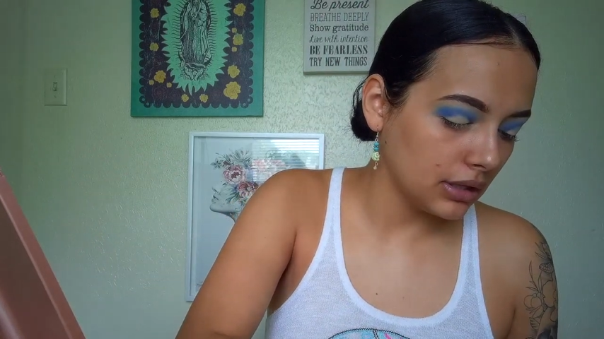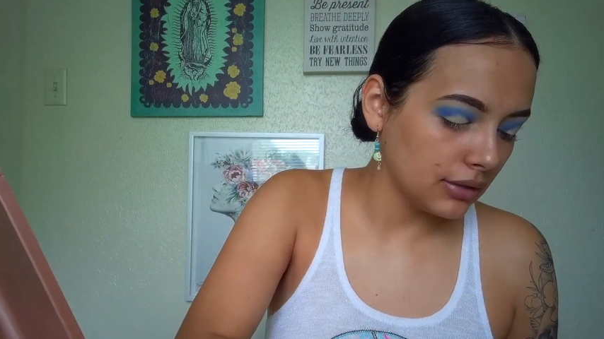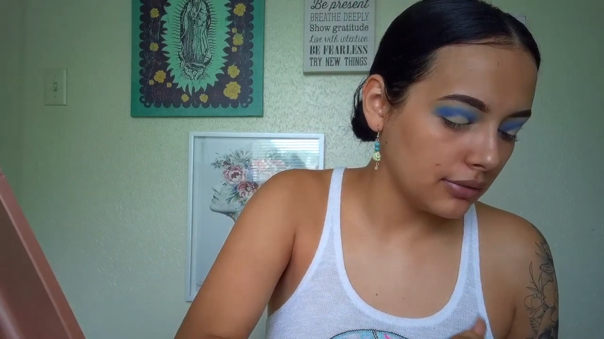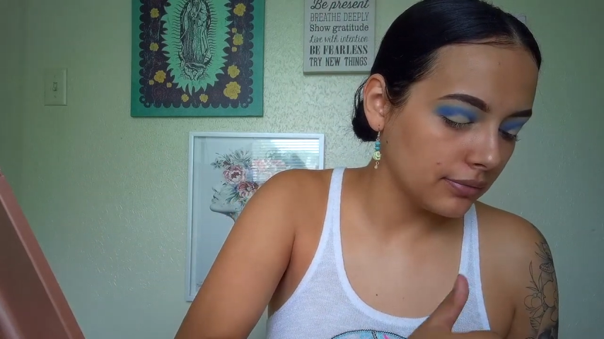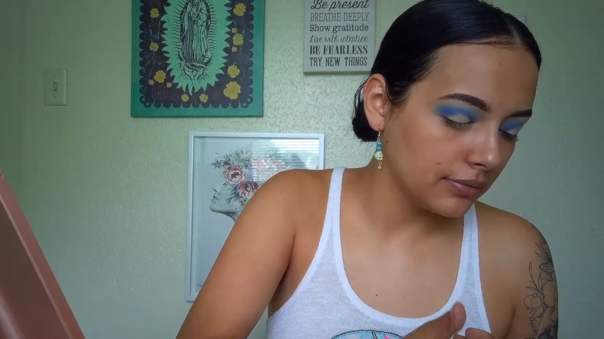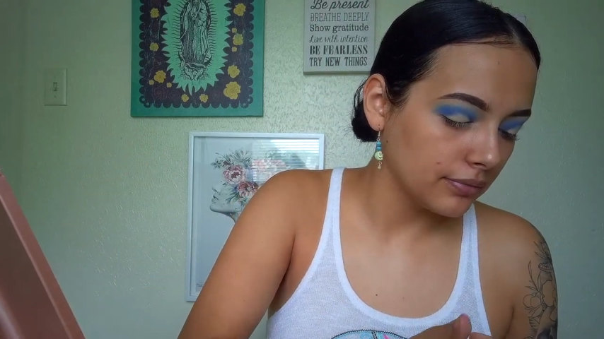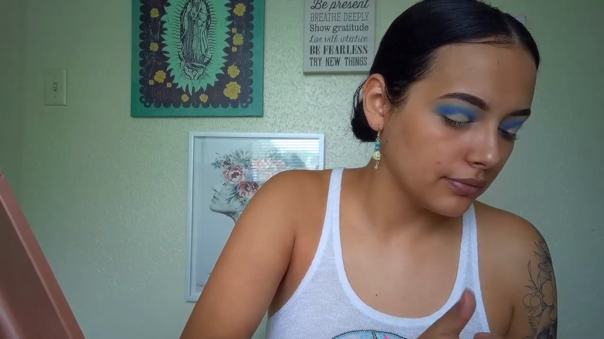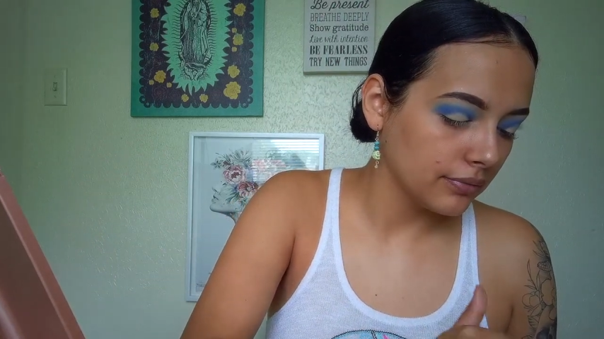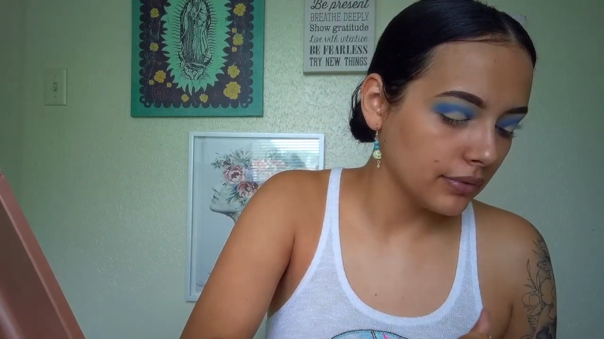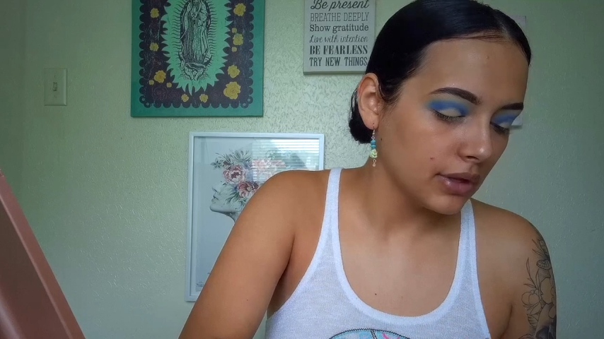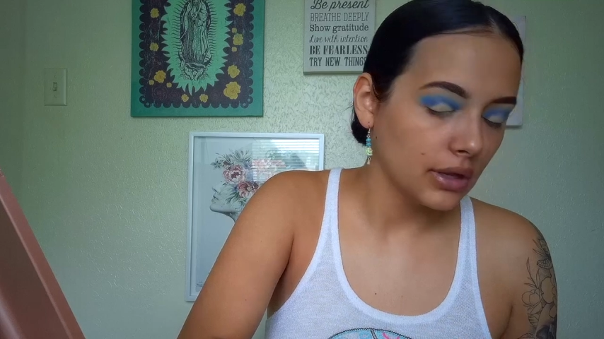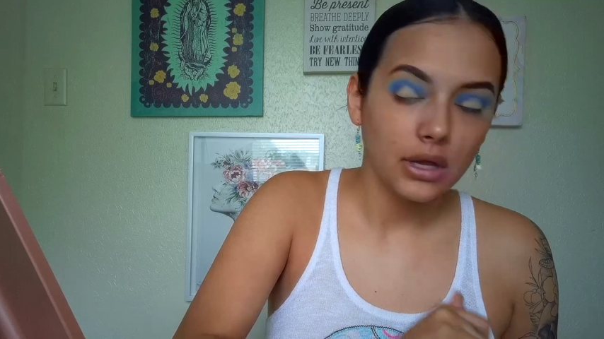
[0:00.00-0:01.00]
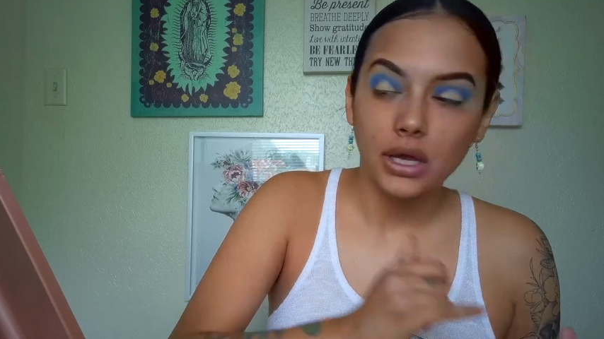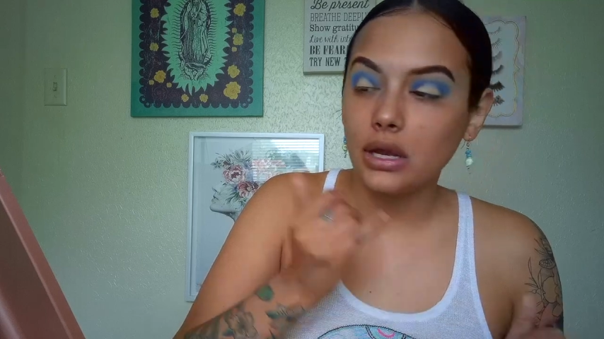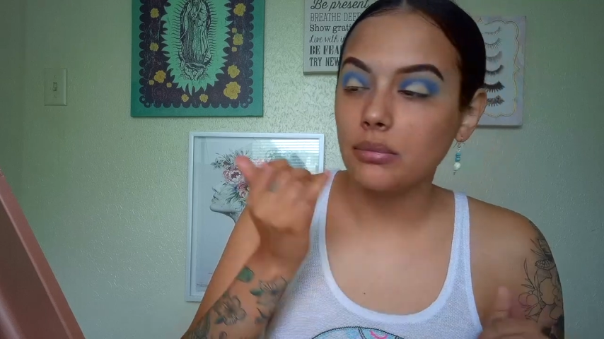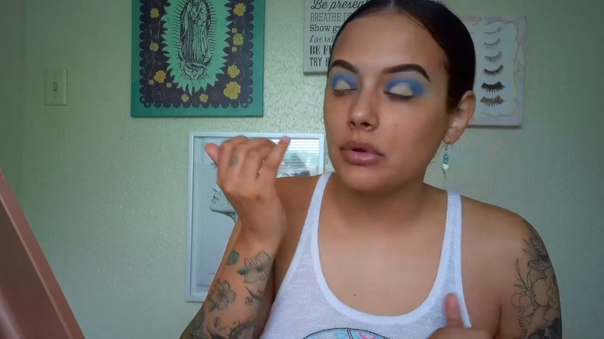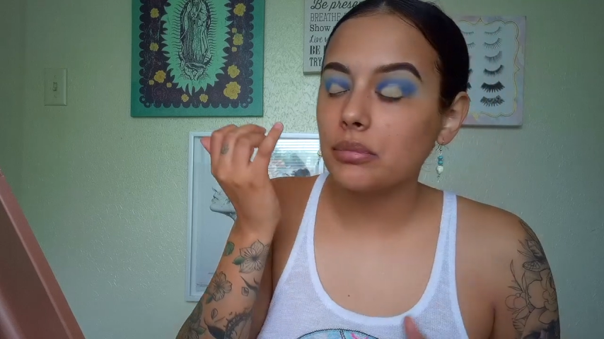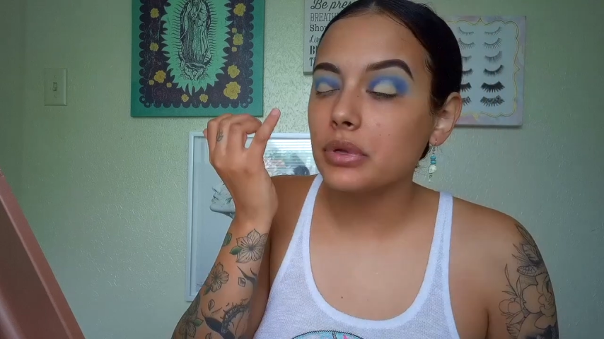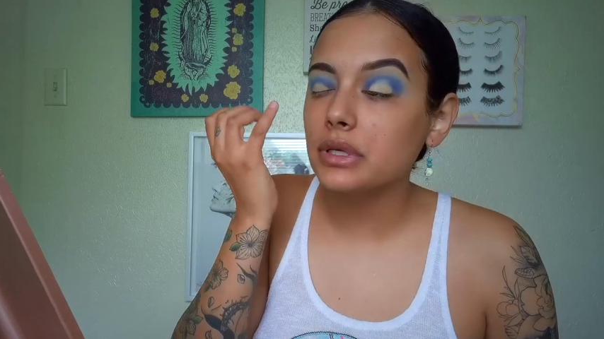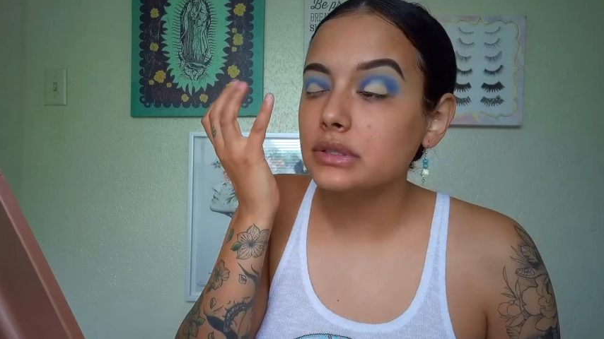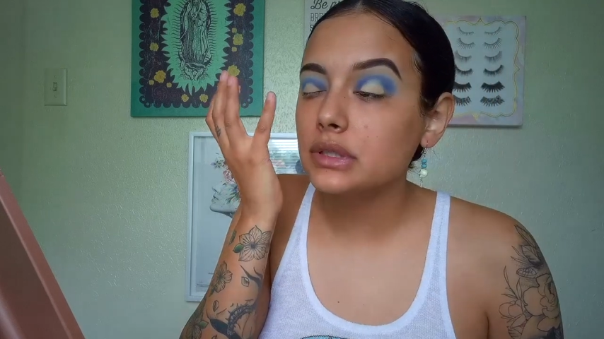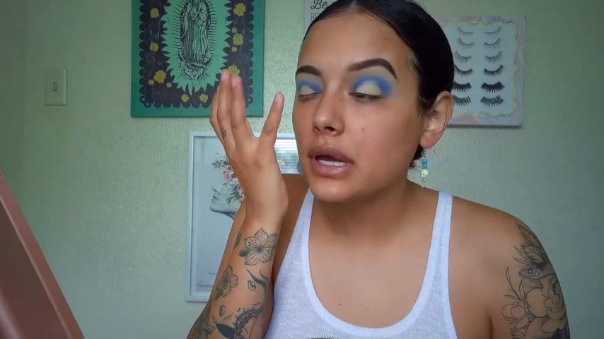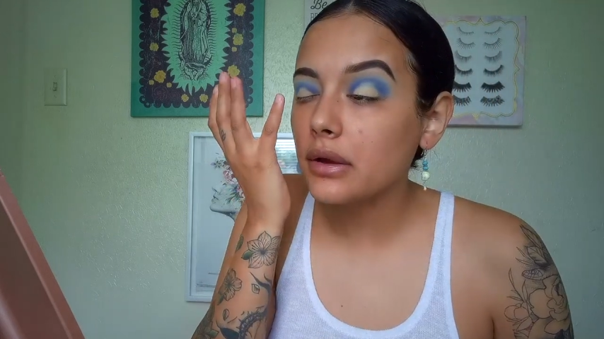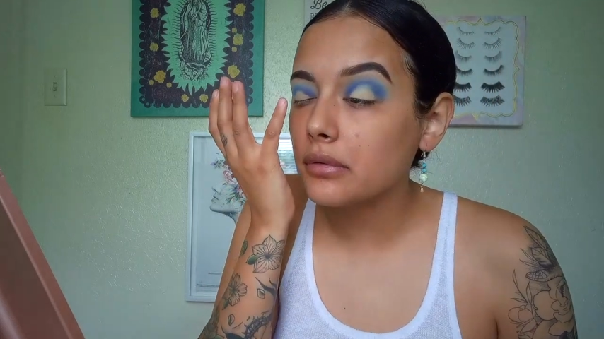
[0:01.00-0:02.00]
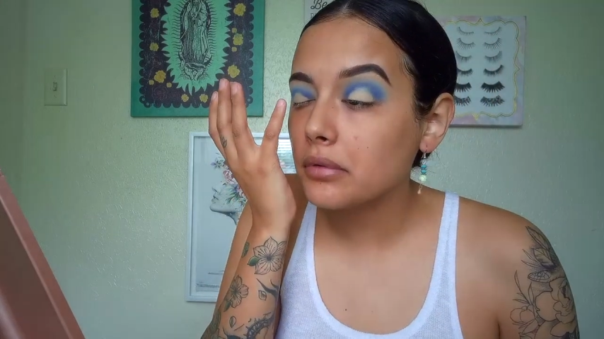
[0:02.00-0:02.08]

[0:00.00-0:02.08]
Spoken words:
and I'm going to place that